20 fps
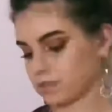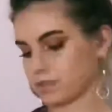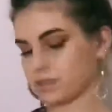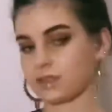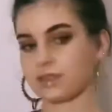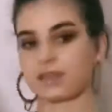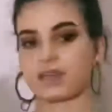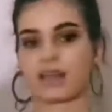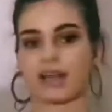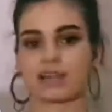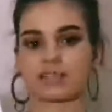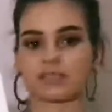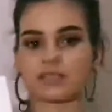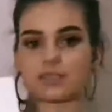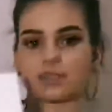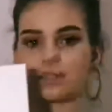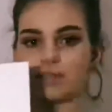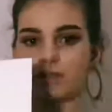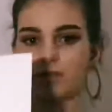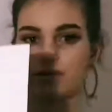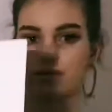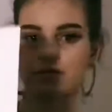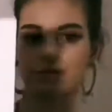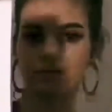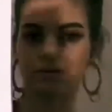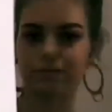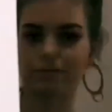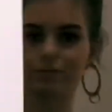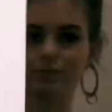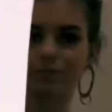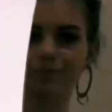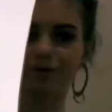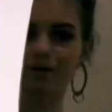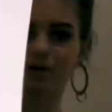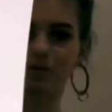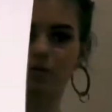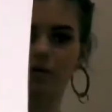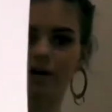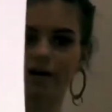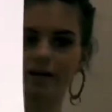Yes, so big
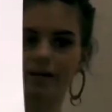white